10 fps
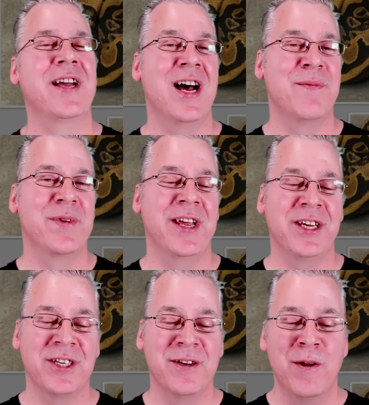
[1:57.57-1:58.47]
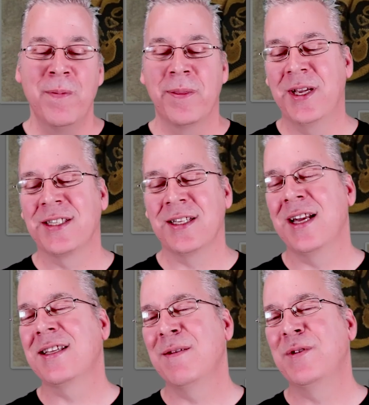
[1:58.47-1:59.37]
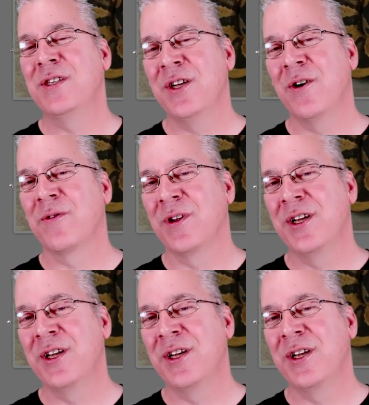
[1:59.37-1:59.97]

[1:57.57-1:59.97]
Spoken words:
combination, because a lot of times you don't